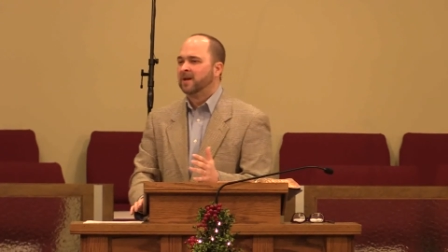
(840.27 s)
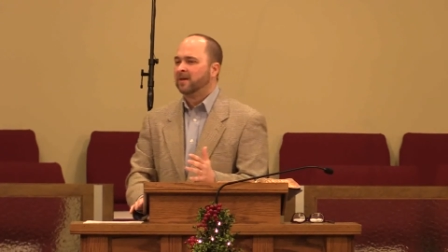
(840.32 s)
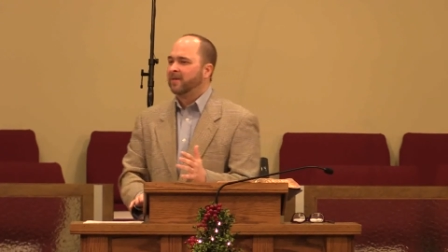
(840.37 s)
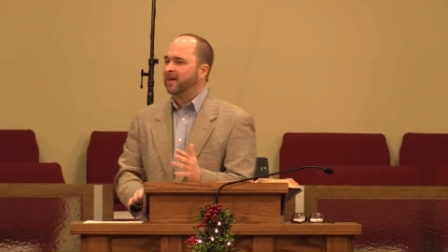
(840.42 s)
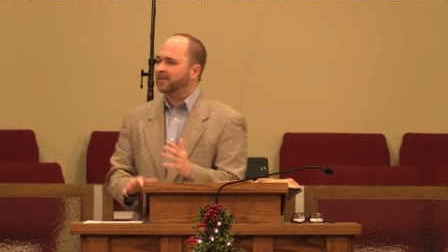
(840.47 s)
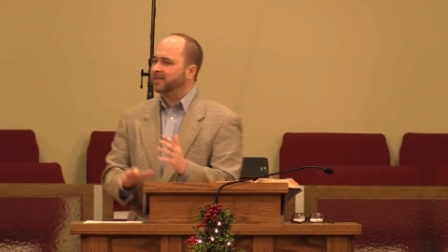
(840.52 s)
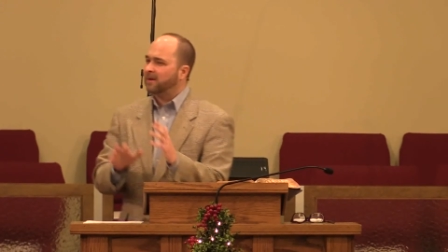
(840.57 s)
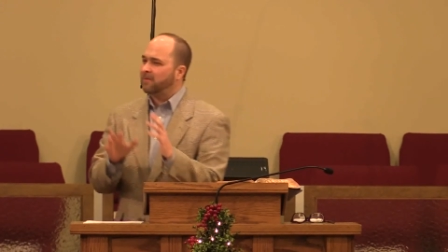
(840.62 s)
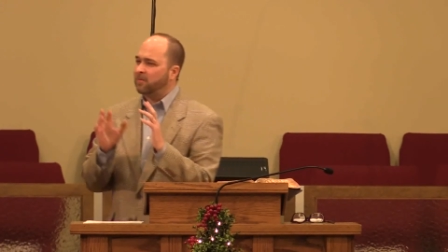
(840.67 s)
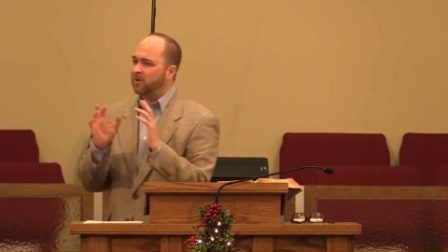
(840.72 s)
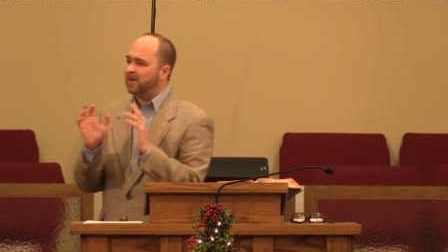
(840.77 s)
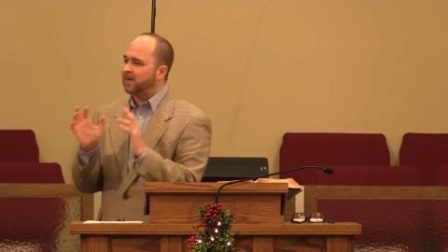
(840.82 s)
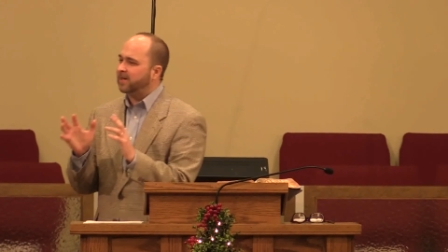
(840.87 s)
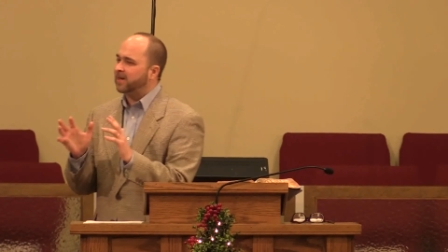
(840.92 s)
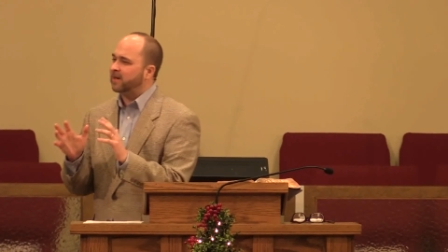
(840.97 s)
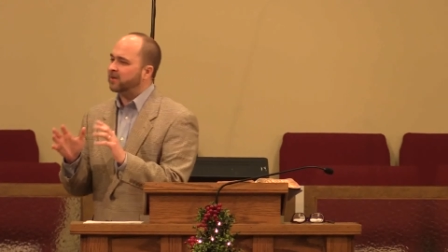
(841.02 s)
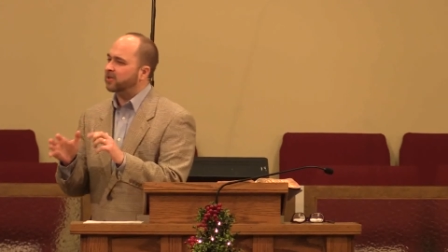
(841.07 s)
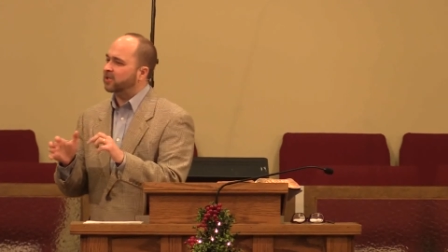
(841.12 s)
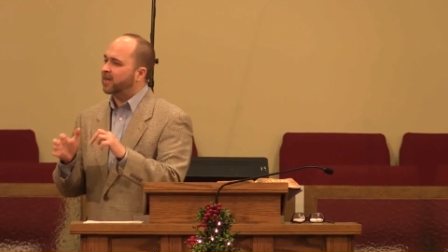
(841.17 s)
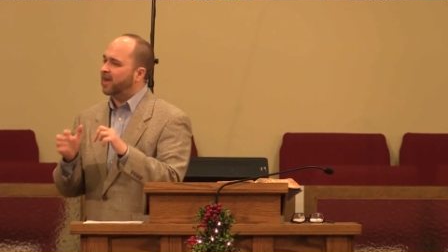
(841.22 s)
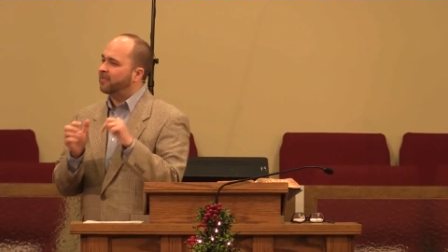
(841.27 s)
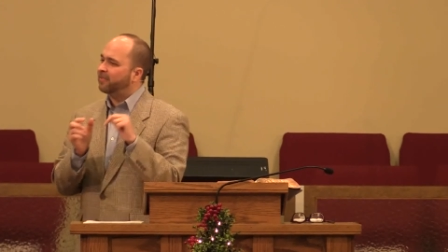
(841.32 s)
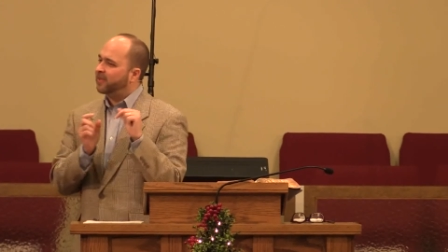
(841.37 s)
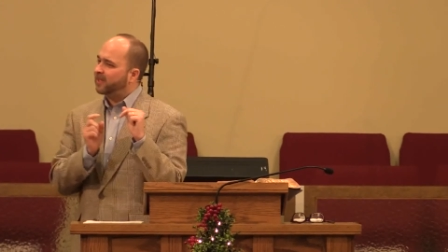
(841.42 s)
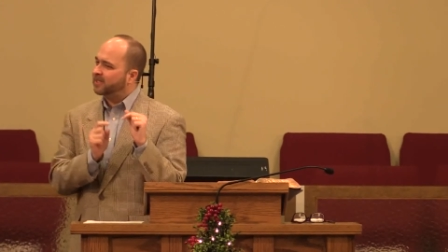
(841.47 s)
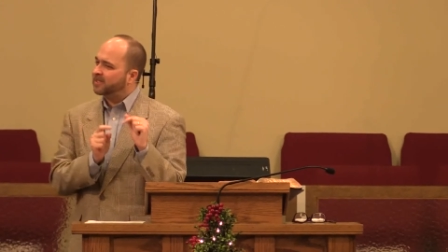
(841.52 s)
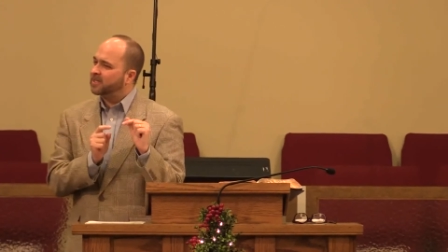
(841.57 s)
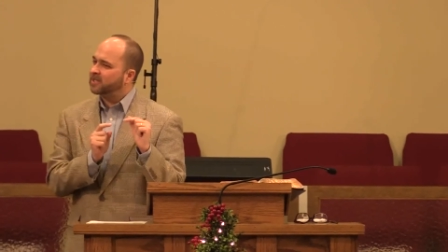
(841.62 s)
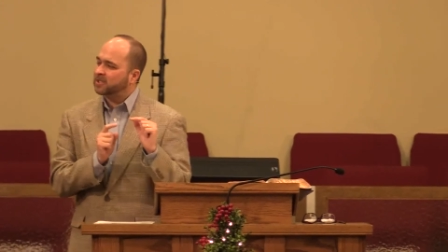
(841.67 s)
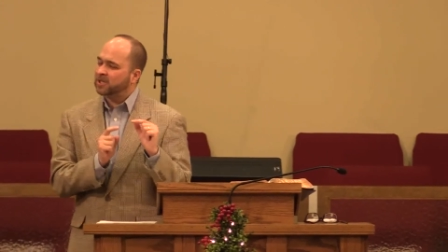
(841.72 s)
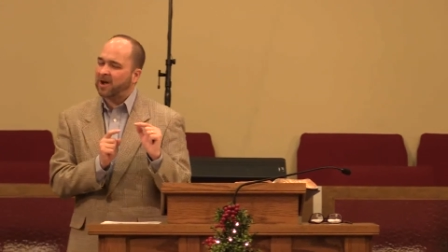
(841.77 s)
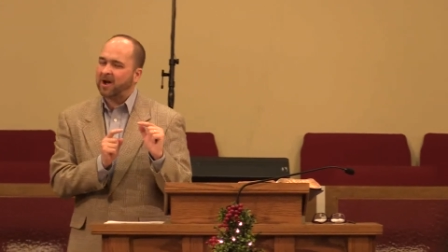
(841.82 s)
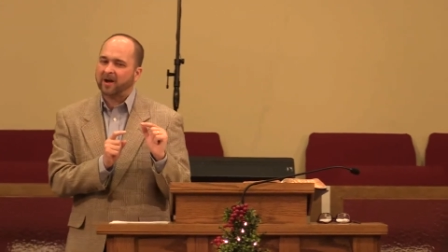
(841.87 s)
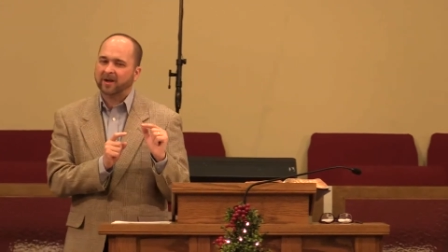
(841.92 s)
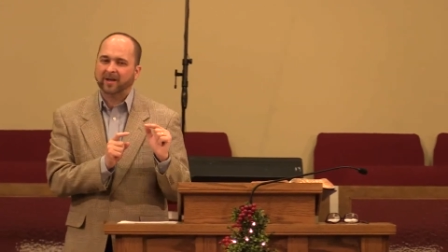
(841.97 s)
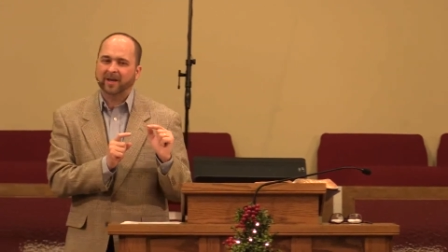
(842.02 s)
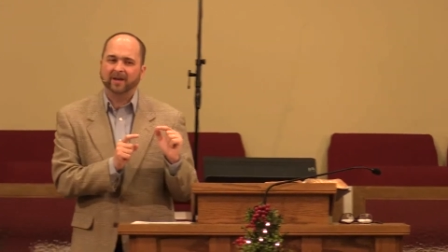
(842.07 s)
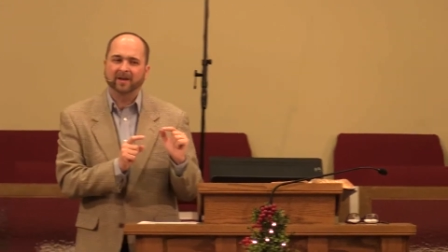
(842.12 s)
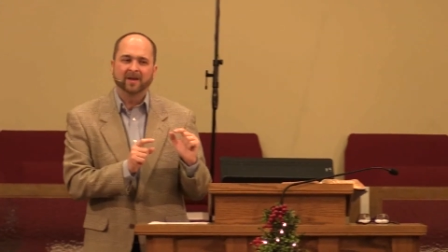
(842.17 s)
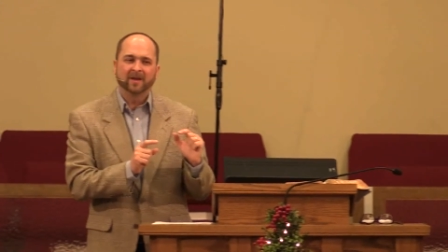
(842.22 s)
That's something we need to understand. This is
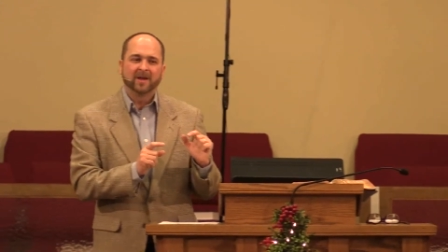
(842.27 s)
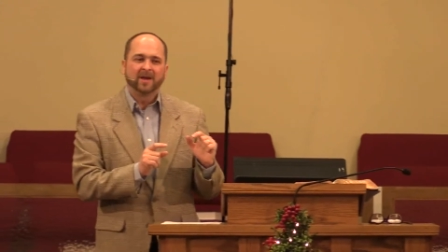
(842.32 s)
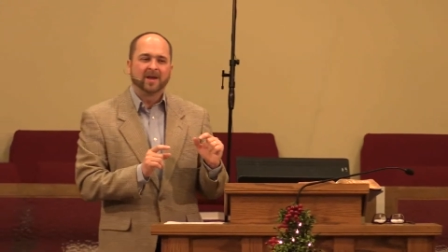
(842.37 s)
talking.